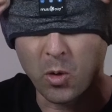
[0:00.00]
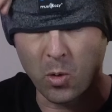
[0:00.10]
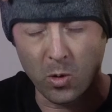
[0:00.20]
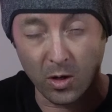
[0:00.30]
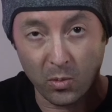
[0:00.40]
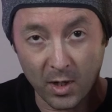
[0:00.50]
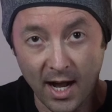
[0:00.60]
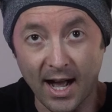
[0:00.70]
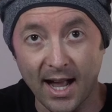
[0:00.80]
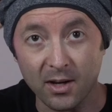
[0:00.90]
Or
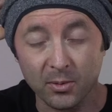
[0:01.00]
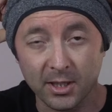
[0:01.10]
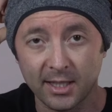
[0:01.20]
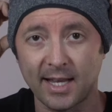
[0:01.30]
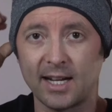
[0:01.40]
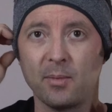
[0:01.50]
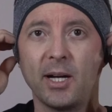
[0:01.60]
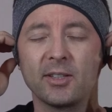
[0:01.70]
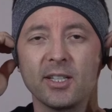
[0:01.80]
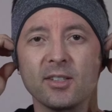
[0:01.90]
what I really like
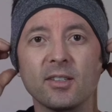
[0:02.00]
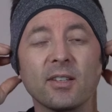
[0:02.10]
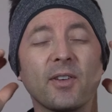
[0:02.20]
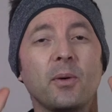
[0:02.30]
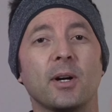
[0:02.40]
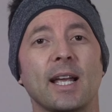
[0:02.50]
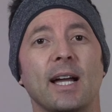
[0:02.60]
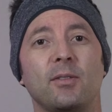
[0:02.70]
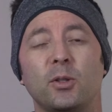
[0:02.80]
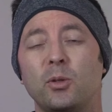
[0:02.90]
about this is if I want to
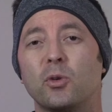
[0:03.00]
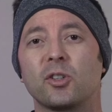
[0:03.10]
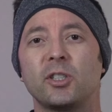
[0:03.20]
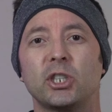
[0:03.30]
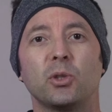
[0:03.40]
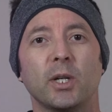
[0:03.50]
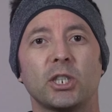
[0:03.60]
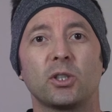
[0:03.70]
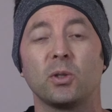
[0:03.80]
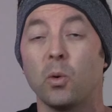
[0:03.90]
have a little more
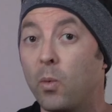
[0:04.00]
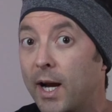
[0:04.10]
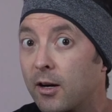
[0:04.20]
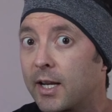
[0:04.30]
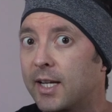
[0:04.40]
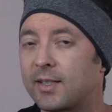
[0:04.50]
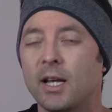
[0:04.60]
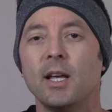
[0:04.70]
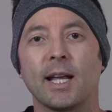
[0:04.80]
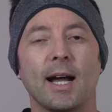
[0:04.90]
situational awareness,
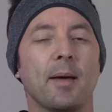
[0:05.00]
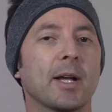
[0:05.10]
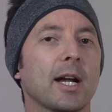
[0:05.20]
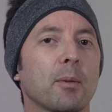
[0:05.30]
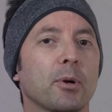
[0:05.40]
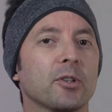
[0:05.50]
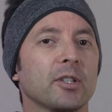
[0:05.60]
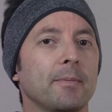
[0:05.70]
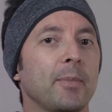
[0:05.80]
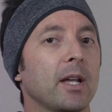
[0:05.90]
okay, I'm the kind of
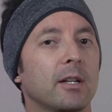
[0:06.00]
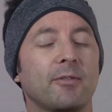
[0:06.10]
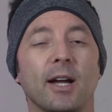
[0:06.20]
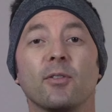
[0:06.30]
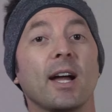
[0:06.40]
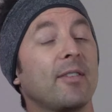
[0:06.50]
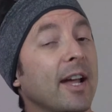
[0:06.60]
person that if I ever have